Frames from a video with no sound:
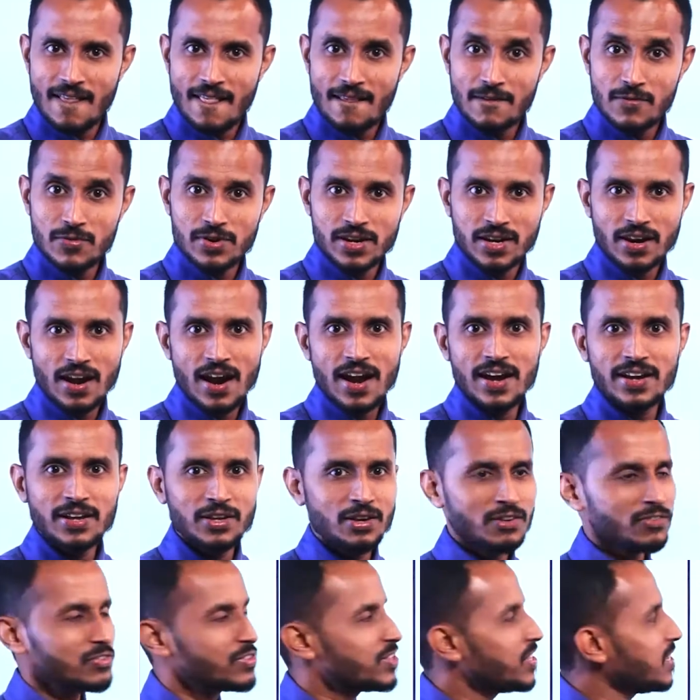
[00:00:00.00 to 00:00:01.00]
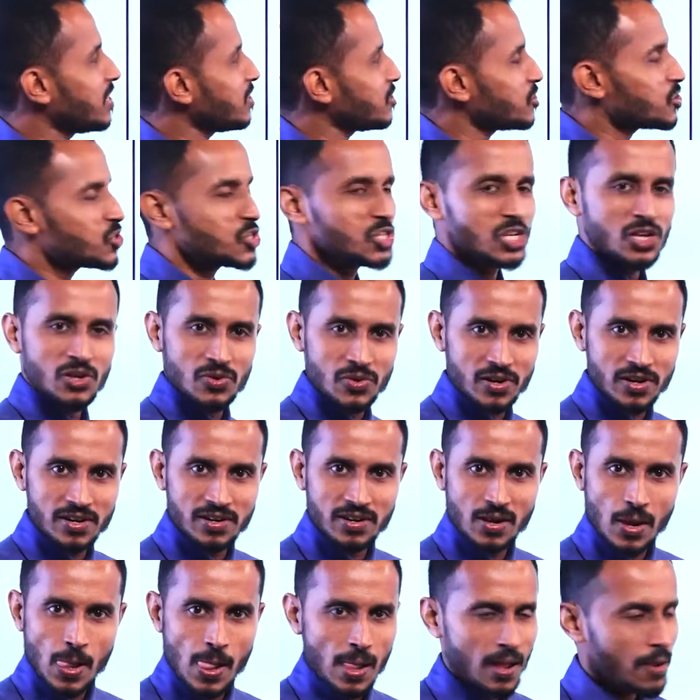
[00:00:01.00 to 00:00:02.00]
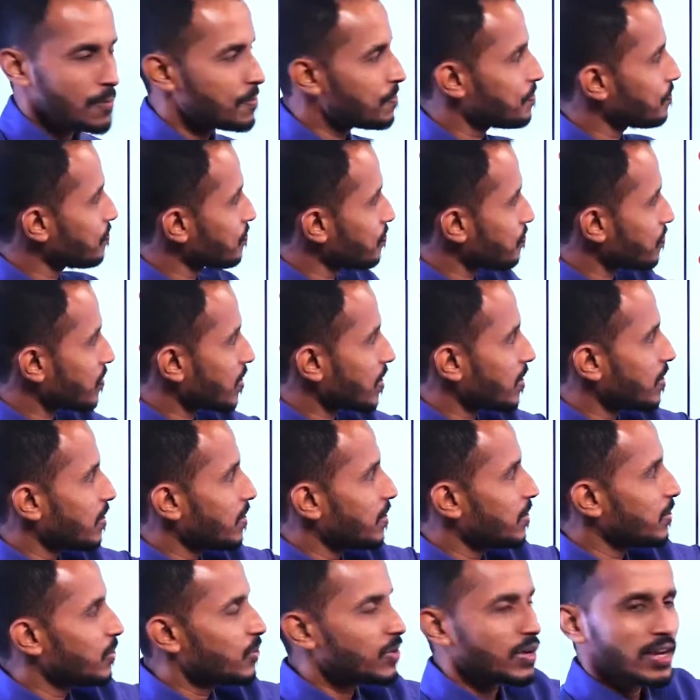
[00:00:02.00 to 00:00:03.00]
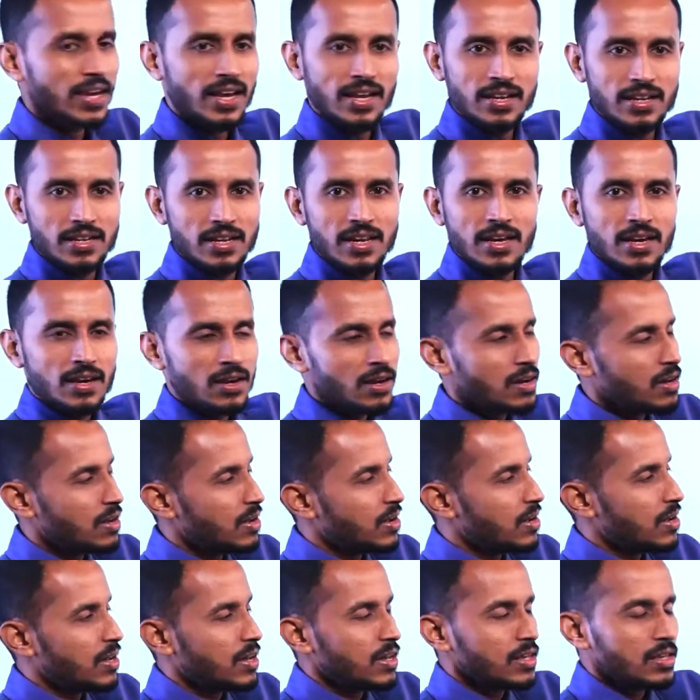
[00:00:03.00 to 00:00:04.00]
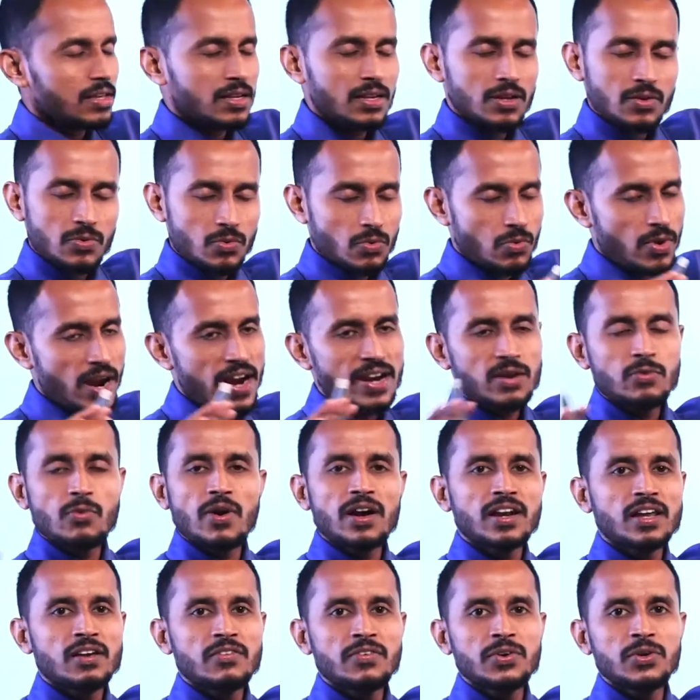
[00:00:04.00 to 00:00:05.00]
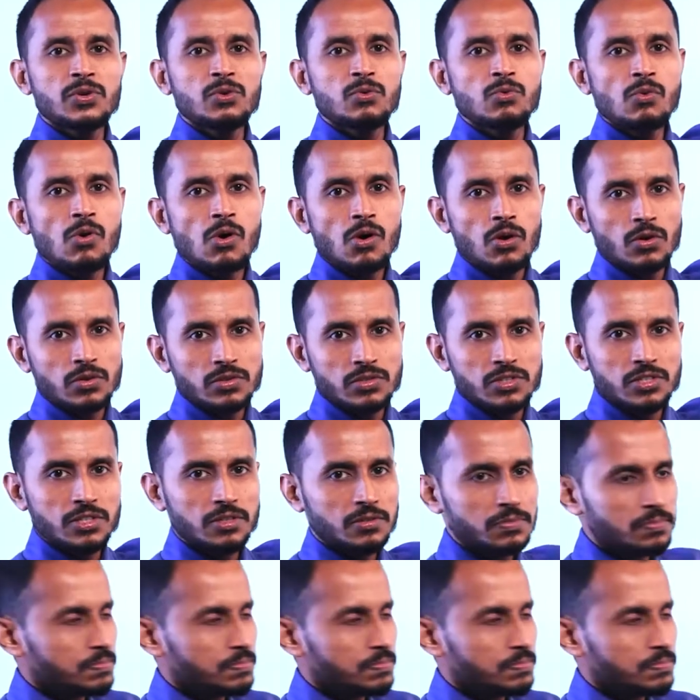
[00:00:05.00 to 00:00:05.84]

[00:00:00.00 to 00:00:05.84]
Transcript: Variety of things, children. You can write whatever you want.